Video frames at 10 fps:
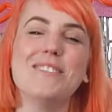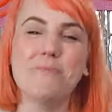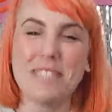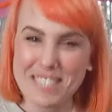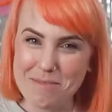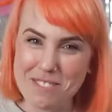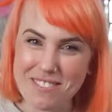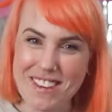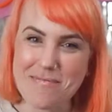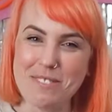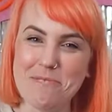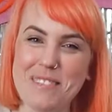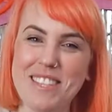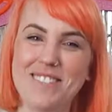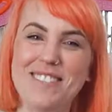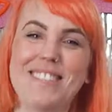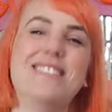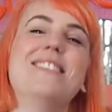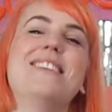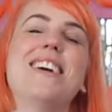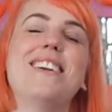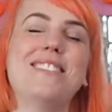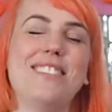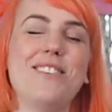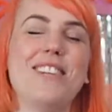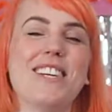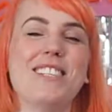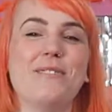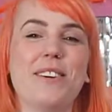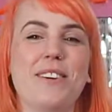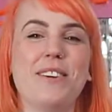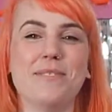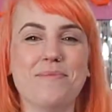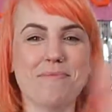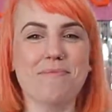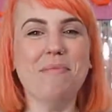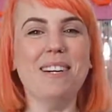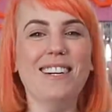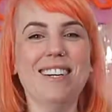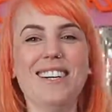Please subscribe. It would mean the world, and I'll see you in the next video. Bye.